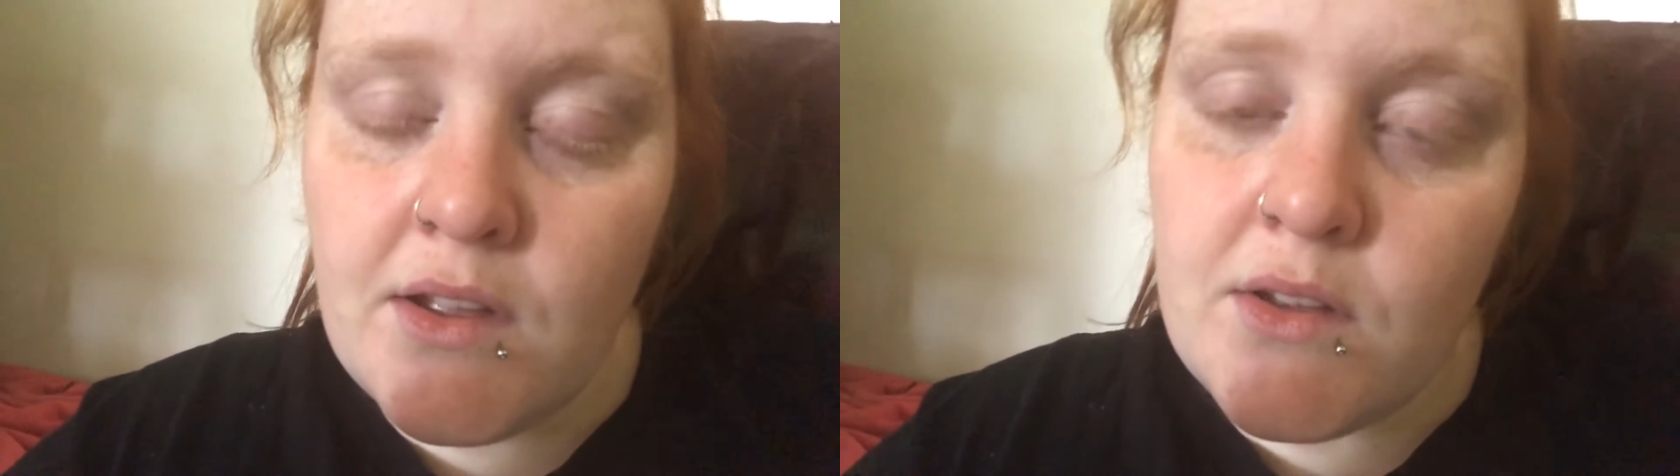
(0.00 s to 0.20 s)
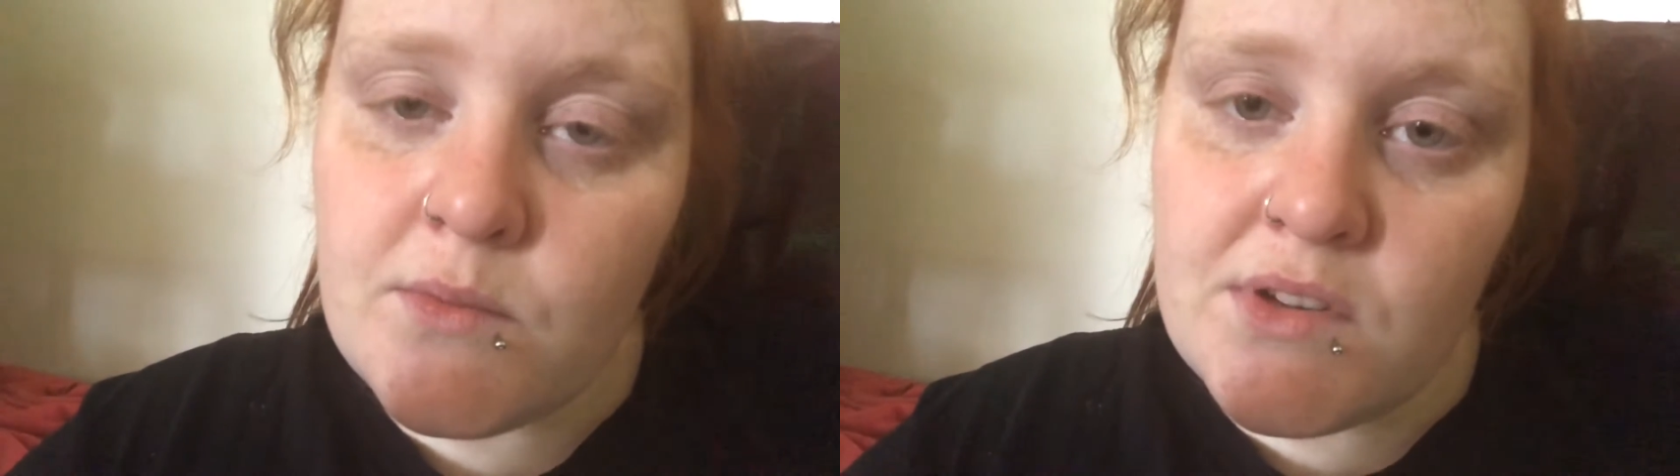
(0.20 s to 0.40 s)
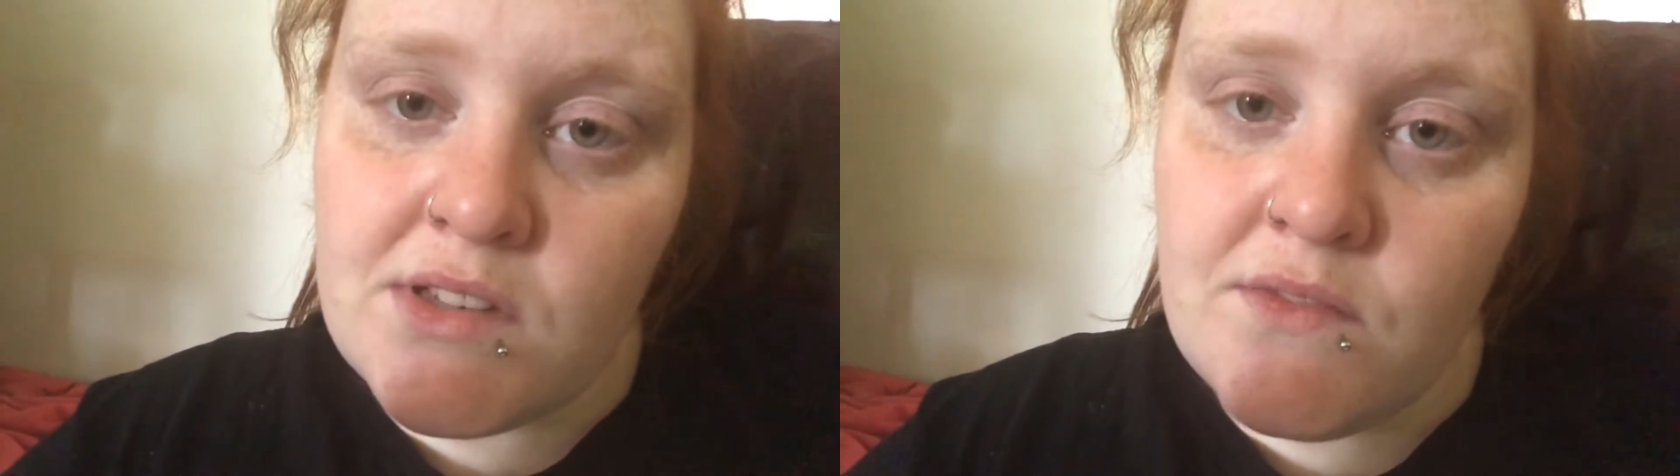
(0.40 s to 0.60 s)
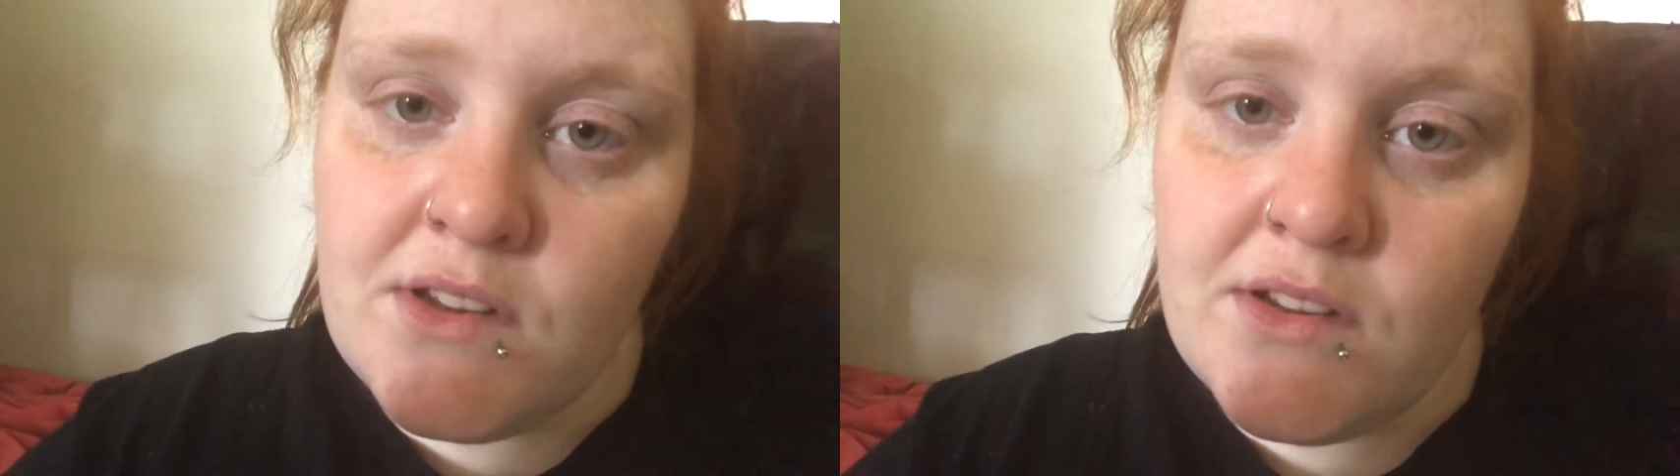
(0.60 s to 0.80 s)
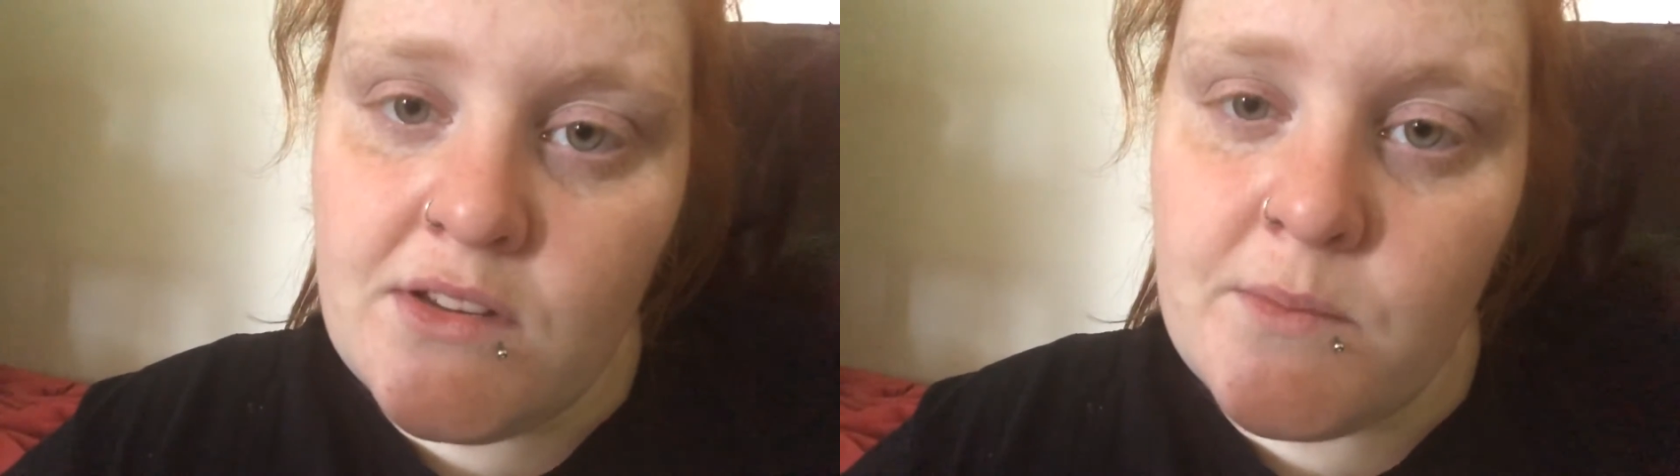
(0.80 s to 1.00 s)
watched the
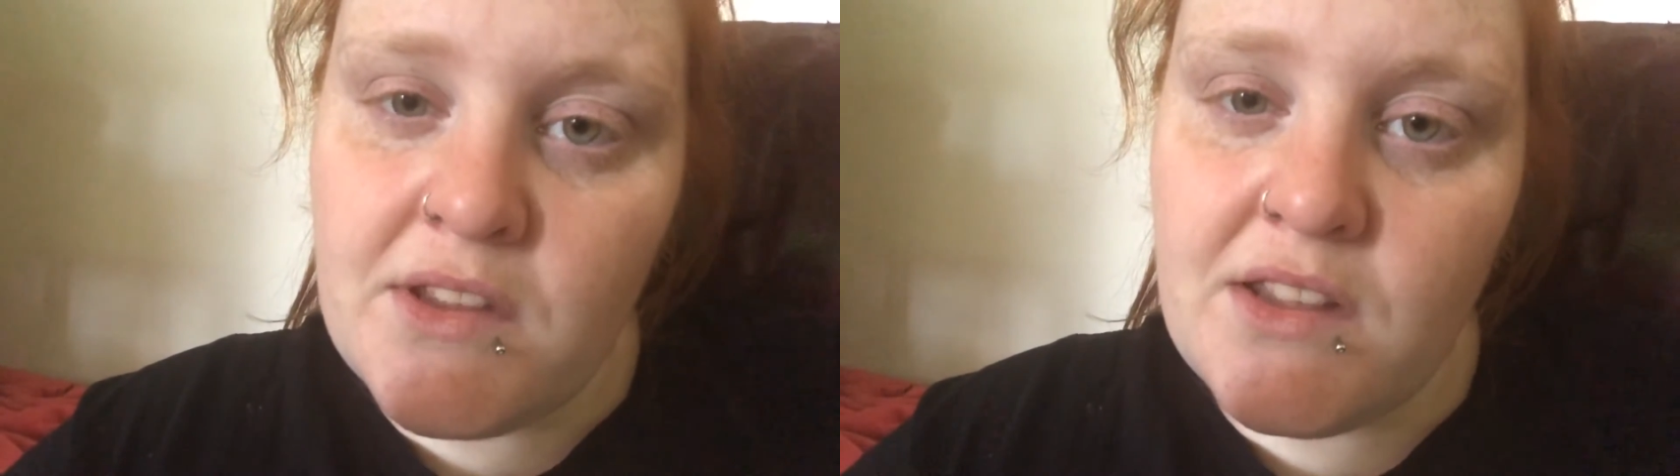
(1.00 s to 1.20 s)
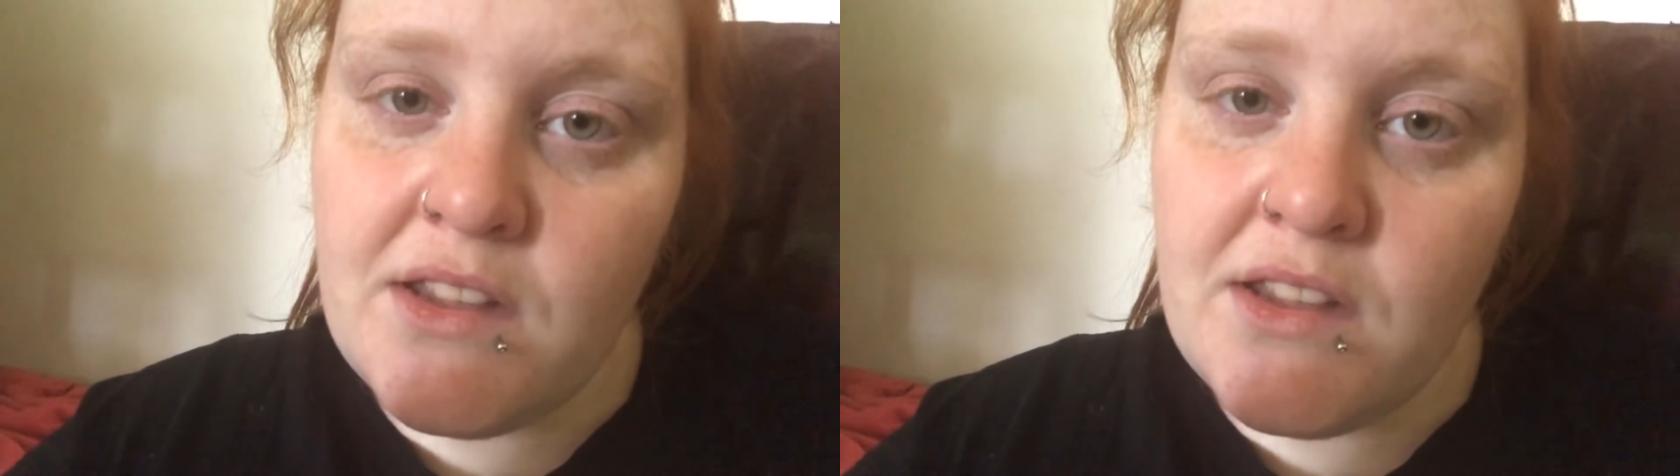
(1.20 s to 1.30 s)
video and I'm like,